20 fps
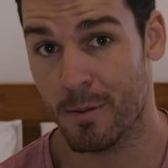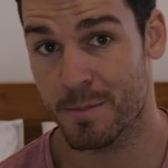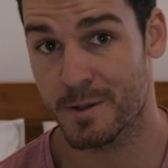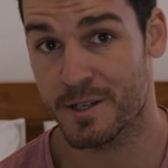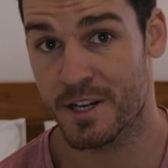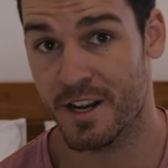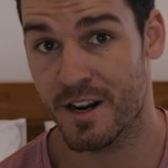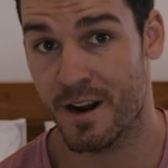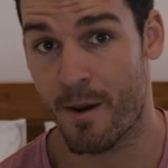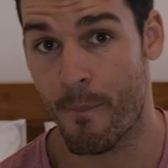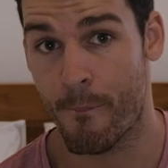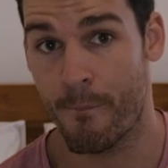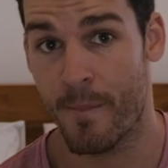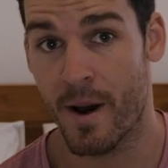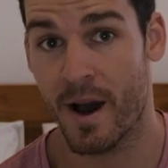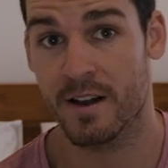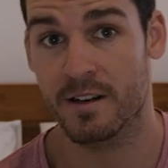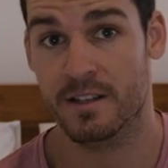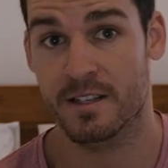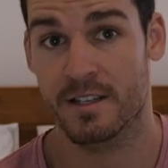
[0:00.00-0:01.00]
option,
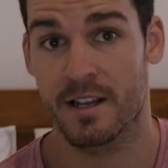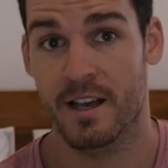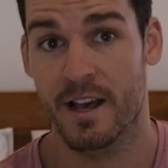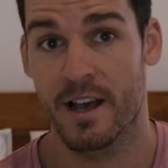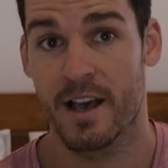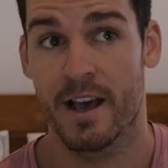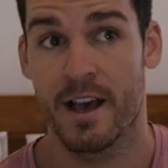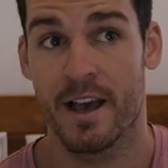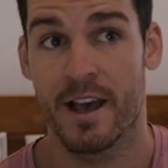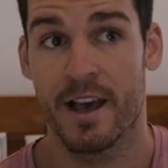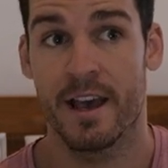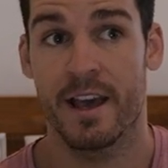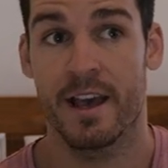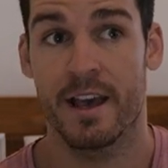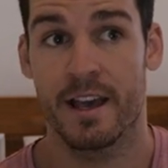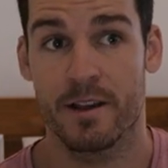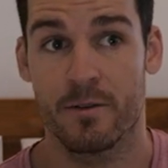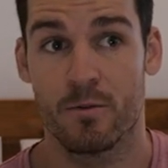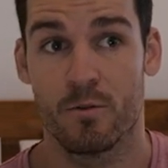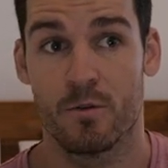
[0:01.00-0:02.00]
but
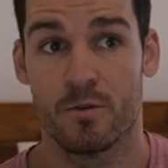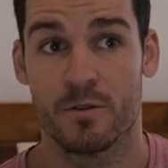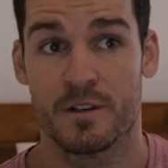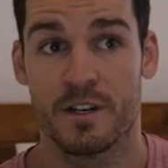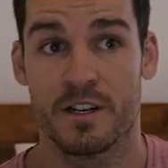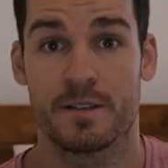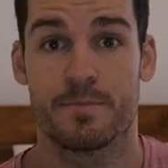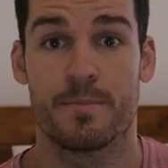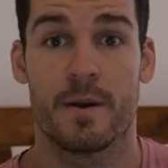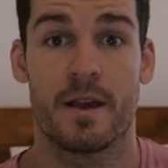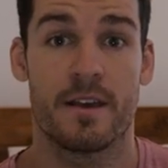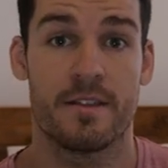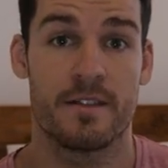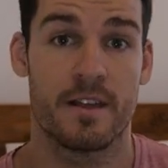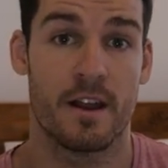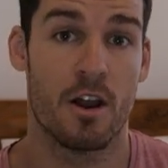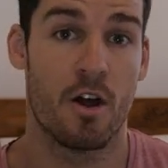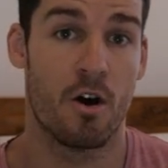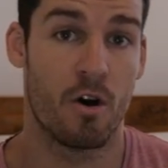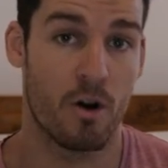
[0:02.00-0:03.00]
it will just be the
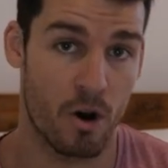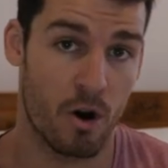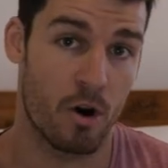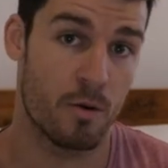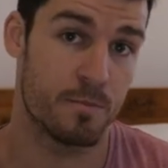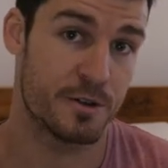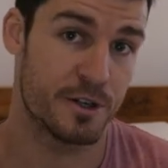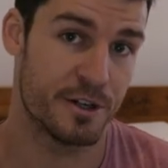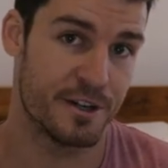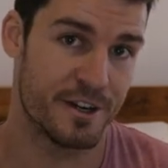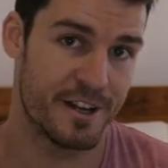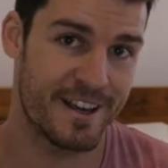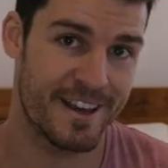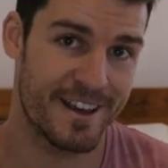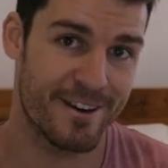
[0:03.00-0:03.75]
long option.